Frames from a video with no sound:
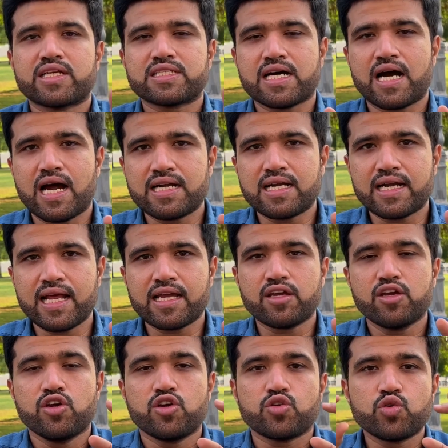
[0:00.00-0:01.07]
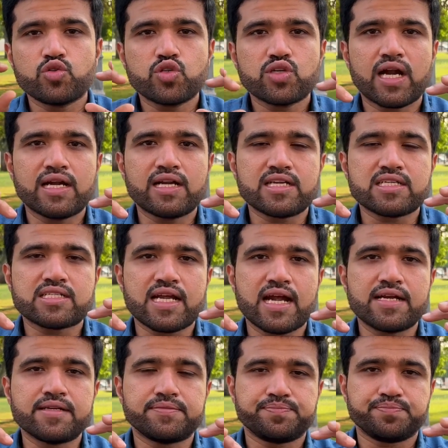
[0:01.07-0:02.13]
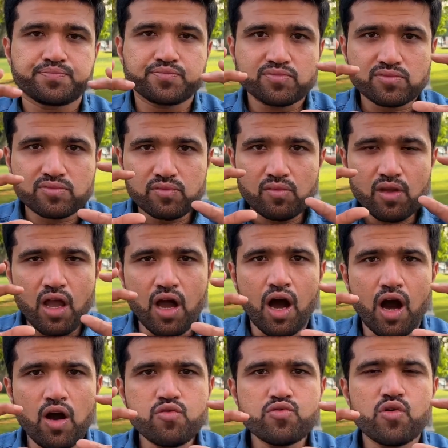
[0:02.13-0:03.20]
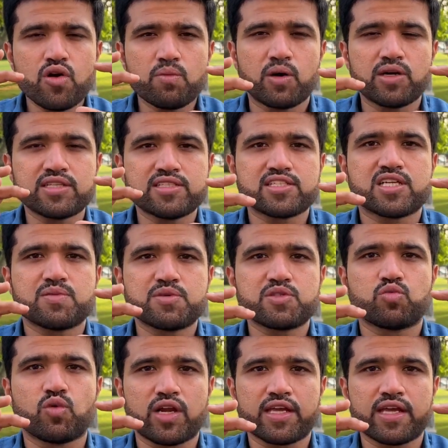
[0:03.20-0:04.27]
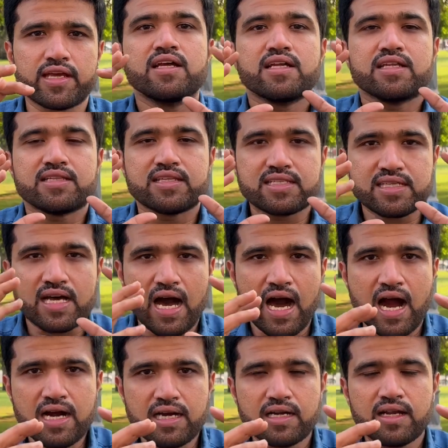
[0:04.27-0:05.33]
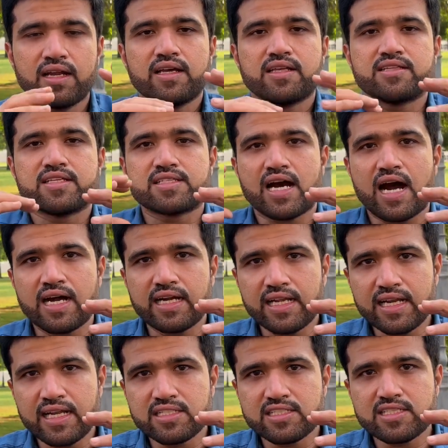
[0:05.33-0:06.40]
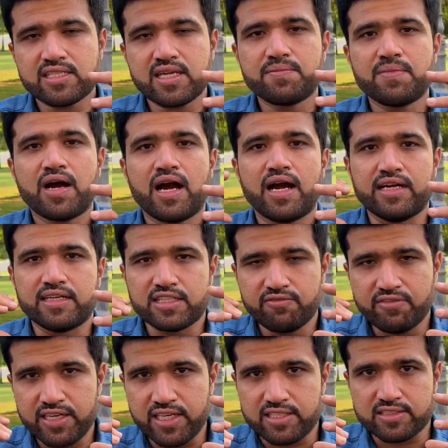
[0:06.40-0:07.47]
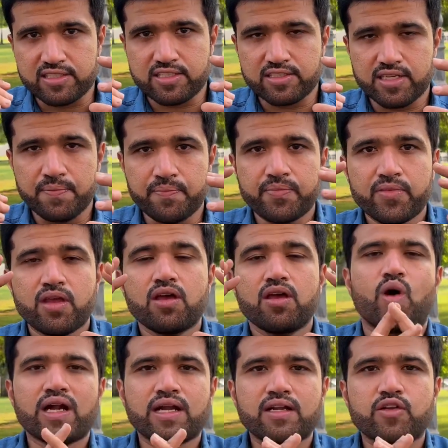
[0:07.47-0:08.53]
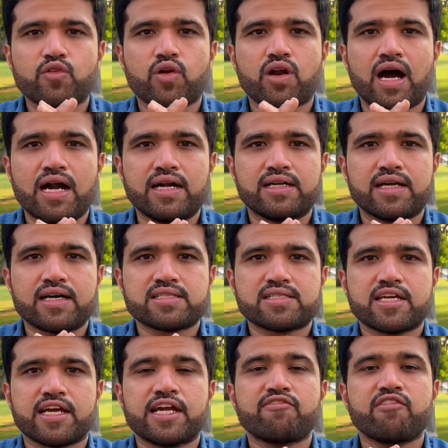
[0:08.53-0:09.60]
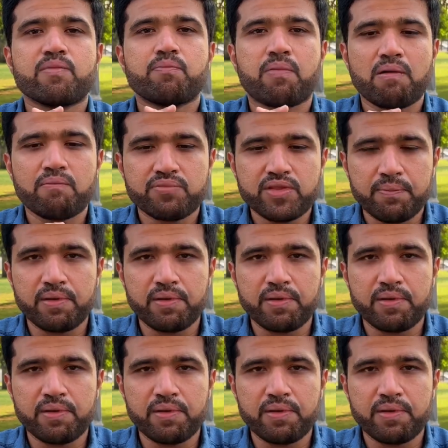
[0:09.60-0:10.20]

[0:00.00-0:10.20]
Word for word: is heart attack, you should understand how your body system is working. This heart, this arterial system and the venous system. What your heart does, it will pump the